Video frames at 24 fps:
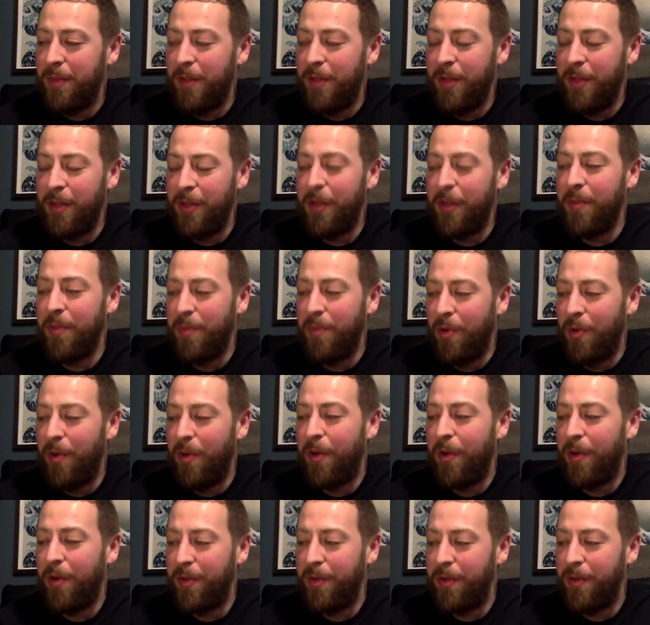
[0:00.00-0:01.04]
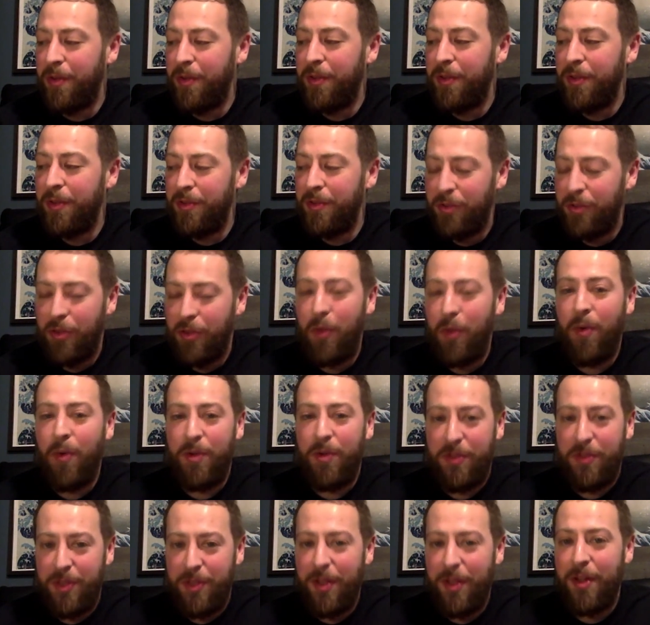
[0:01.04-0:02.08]
a little more
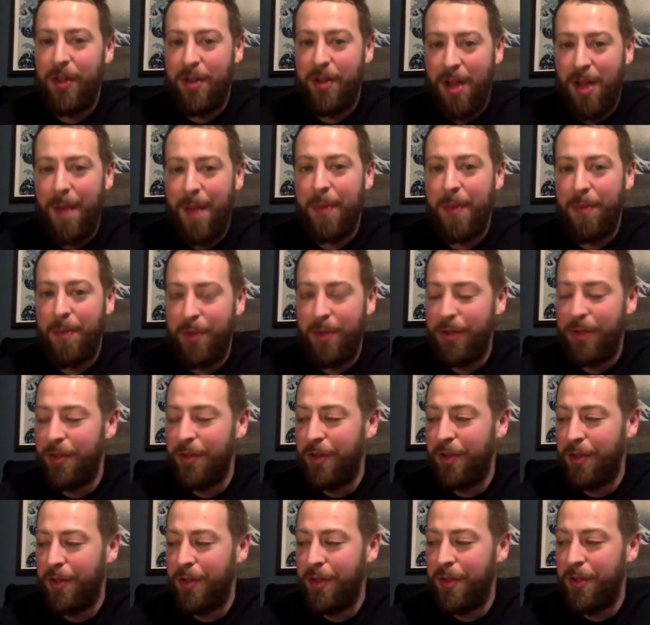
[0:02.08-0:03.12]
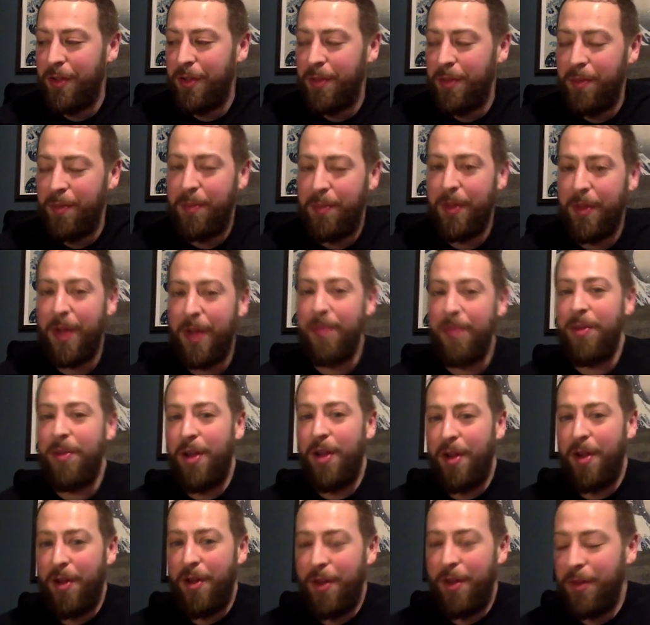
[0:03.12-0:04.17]
towards the comic book nerd, but I'm
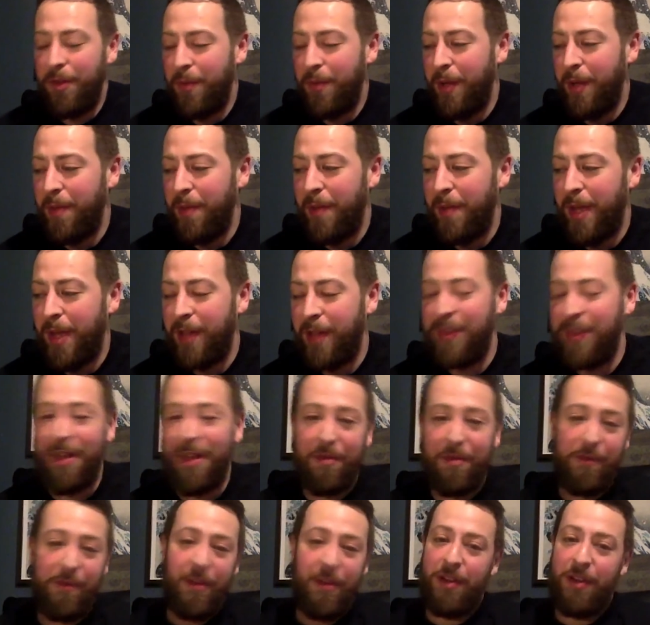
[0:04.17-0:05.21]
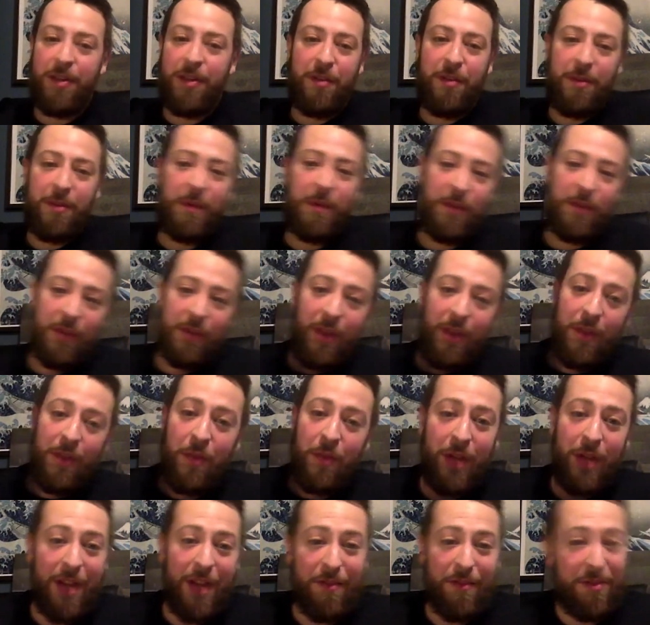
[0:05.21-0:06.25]
not all the way maxed. I don't fucking know what it means.
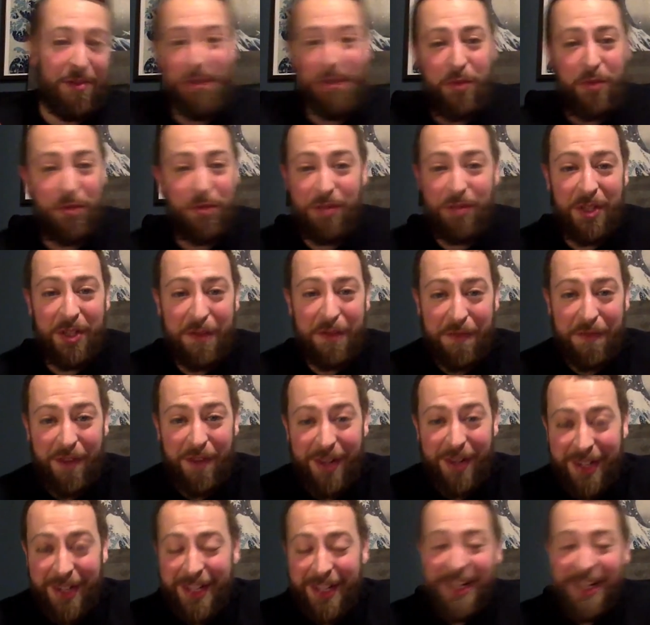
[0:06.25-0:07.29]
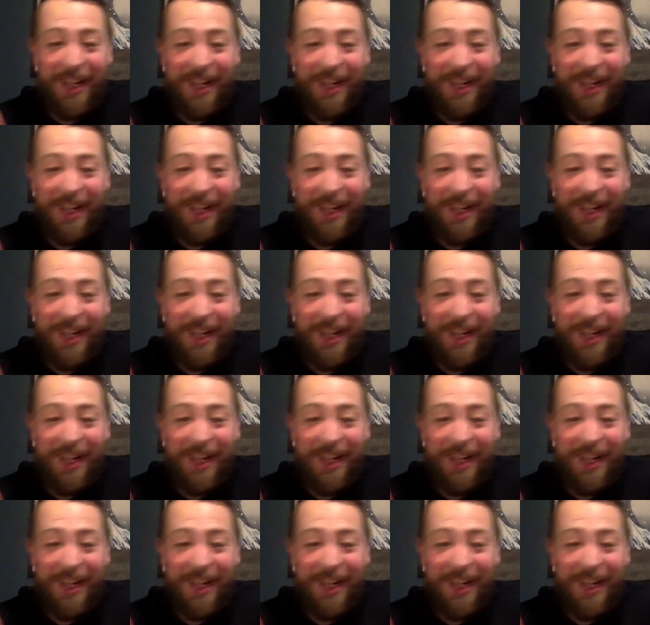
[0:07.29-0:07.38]
Whatever. This was really fun.